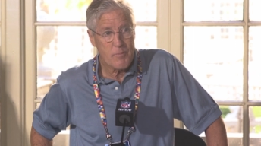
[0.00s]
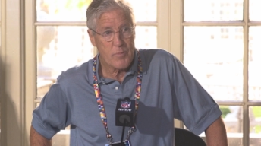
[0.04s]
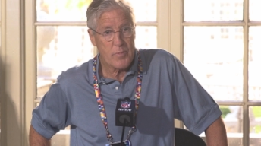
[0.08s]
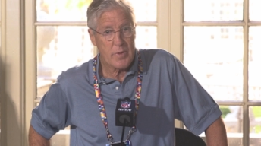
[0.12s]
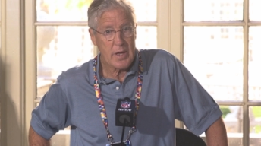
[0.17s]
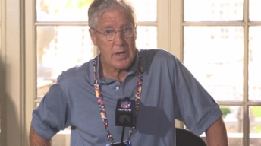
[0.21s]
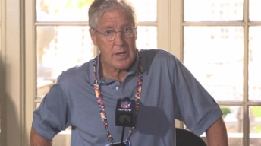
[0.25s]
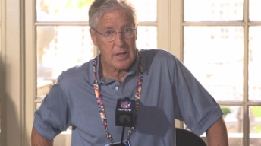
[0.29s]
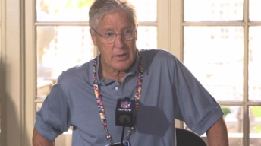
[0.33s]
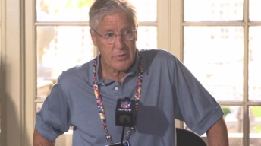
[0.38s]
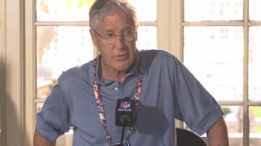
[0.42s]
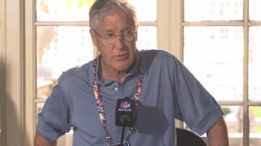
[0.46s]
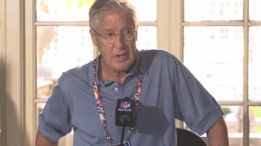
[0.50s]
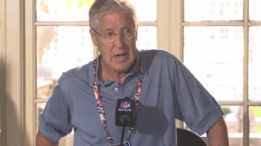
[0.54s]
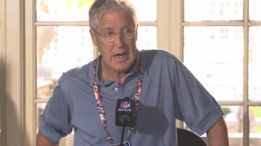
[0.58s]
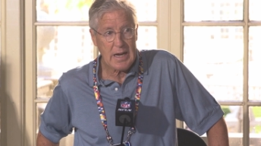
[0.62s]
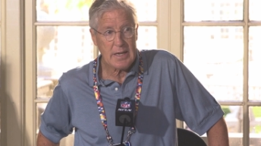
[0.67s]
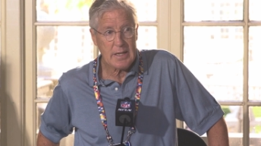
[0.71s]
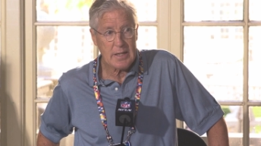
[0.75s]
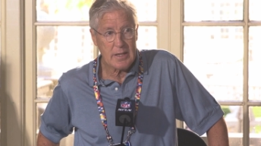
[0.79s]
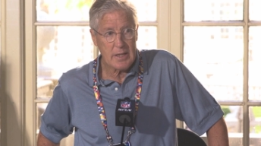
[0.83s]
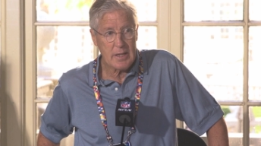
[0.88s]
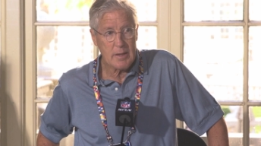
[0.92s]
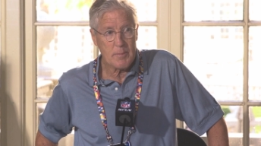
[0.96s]
that
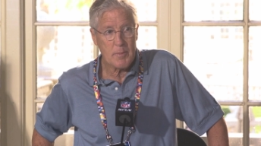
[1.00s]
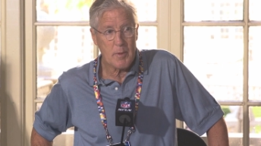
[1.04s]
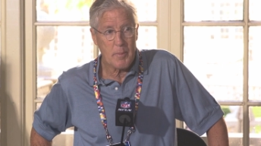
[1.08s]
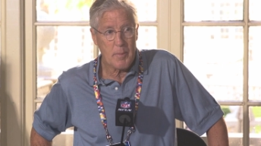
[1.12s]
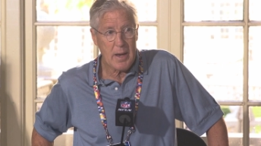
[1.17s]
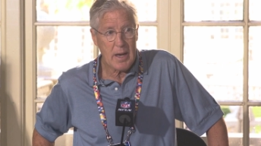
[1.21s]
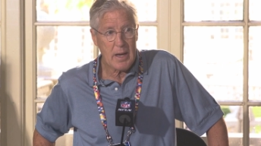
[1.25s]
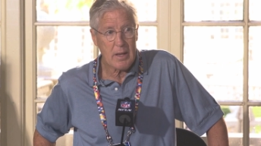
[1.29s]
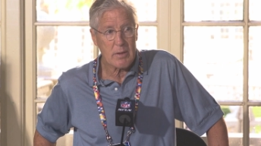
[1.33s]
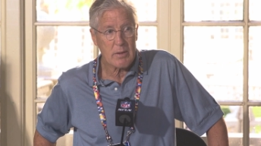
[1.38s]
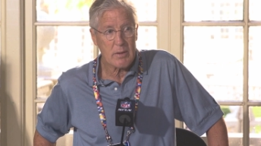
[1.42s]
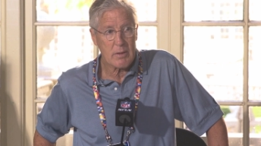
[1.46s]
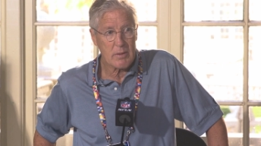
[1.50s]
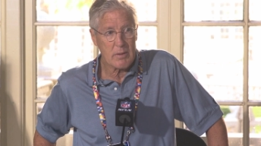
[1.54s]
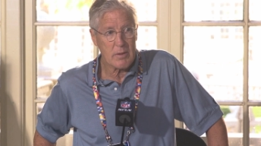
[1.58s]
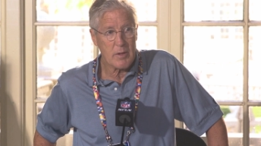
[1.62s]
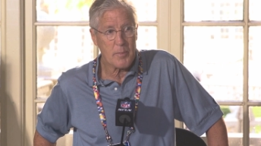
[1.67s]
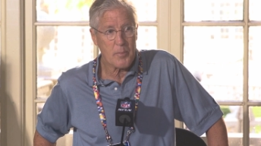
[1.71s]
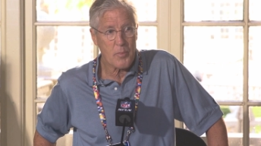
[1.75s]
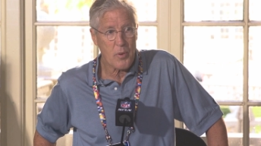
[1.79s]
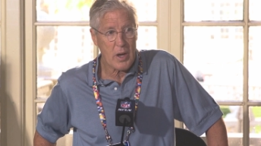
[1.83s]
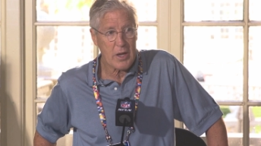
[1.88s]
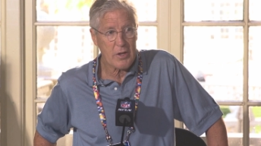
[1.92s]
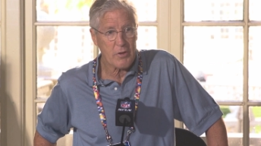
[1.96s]
excited him about
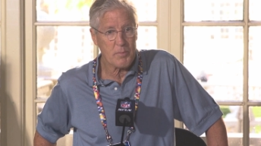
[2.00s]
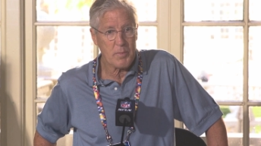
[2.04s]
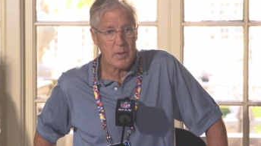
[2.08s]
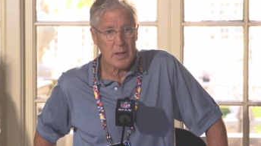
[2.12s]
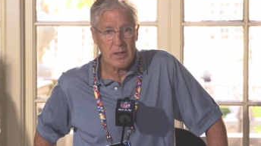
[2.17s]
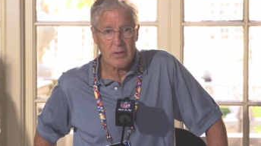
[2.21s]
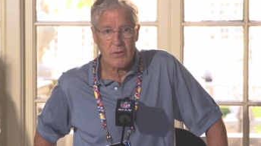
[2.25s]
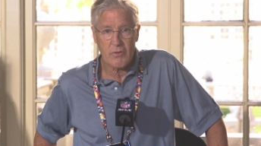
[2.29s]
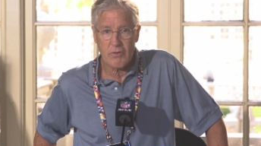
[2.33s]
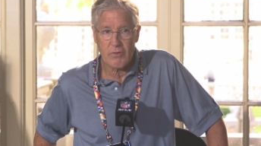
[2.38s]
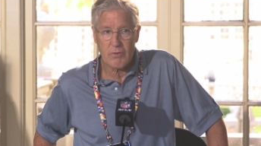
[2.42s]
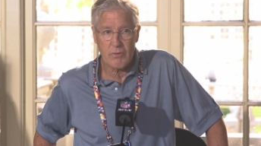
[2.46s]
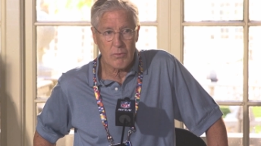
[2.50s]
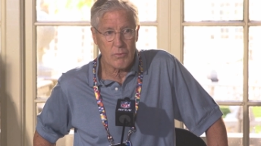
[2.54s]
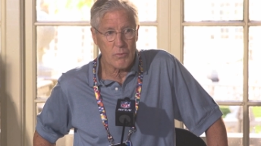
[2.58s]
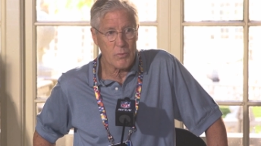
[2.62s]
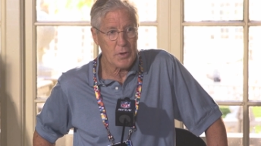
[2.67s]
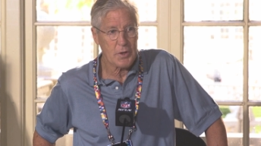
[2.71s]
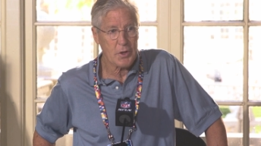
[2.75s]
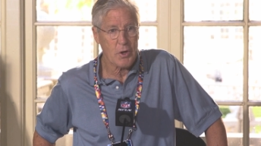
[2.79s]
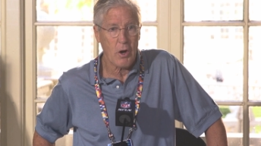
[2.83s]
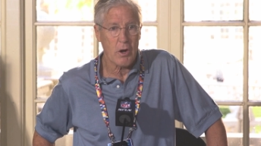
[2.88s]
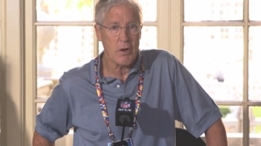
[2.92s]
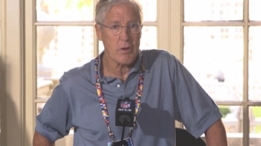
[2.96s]
the prospects,
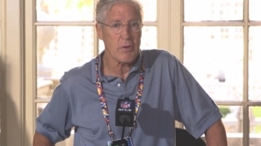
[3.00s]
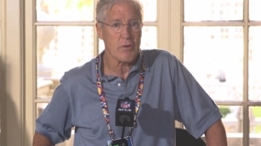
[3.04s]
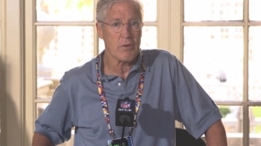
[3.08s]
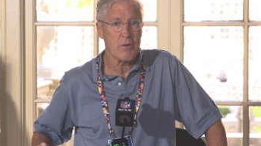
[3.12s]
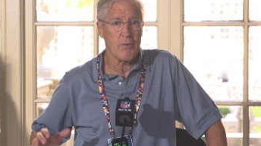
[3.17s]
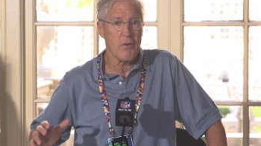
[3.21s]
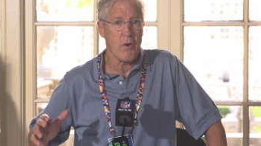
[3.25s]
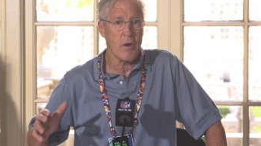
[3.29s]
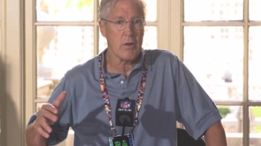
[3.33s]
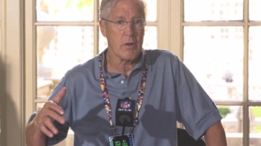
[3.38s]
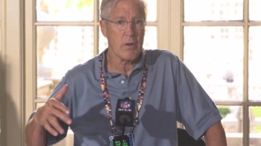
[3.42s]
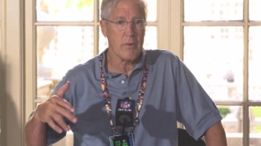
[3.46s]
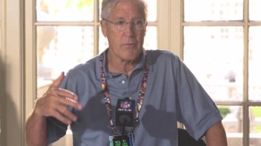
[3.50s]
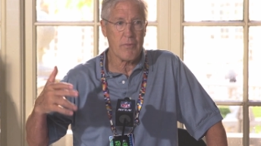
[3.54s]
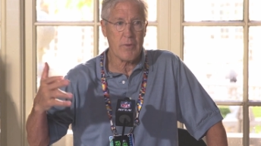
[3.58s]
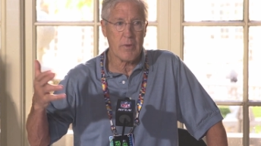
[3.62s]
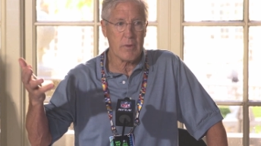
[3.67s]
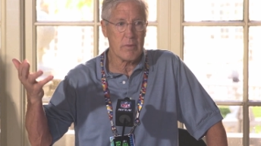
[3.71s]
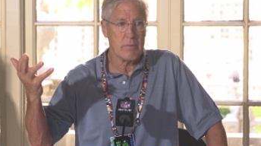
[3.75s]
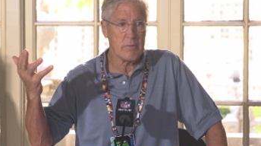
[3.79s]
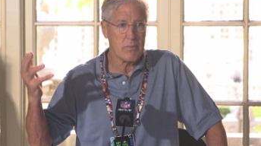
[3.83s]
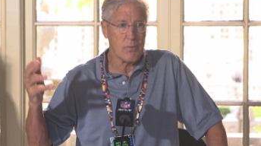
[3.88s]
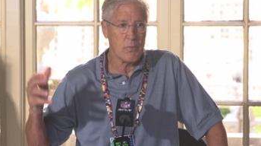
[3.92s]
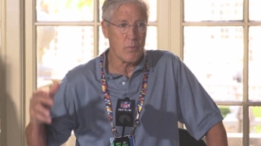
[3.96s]
regardless of all of
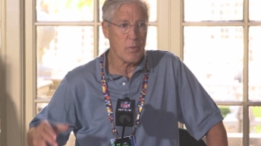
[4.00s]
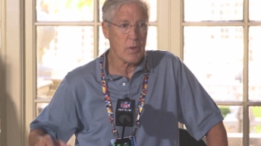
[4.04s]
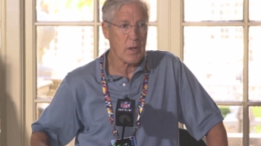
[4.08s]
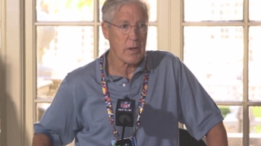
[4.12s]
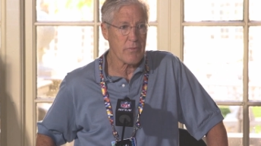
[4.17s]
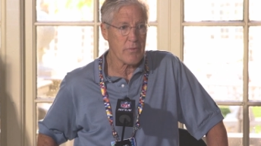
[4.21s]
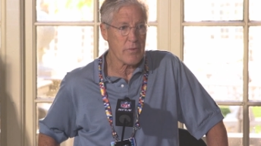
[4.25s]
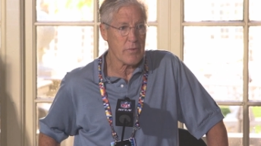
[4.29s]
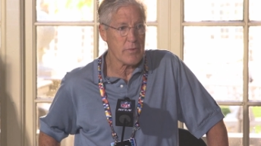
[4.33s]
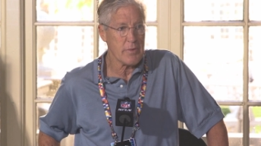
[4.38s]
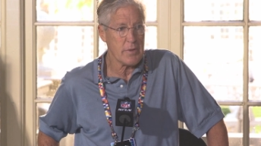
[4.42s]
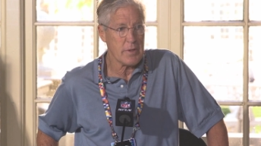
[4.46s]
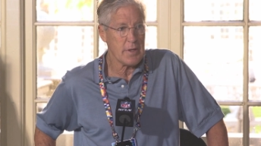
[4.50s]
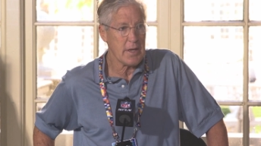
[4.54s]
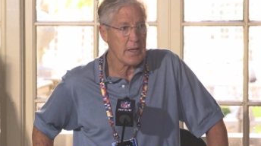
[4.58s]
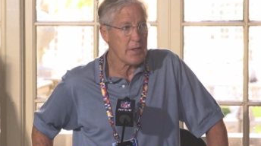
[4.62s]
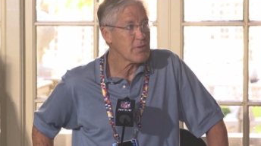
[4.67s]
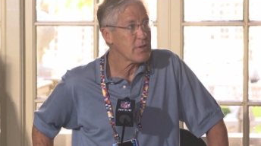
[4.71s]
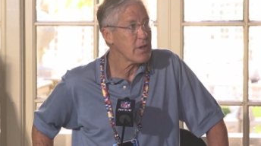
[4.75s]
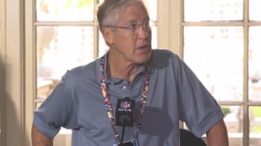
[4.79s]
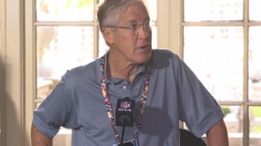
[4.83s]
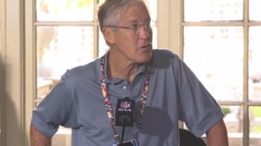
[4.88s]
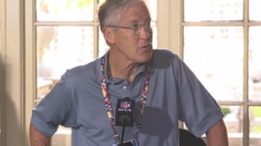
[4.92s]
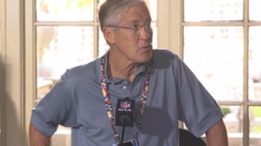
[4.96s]
the whatever the, the
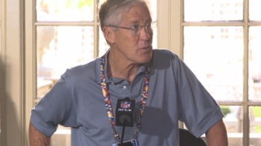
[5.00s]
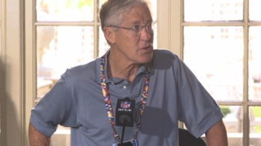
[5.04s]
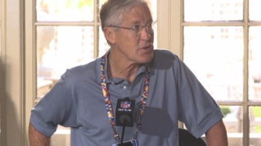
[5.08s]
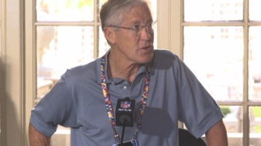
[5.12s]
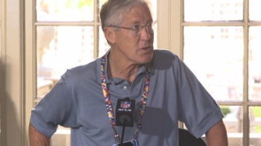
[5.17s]
naysayers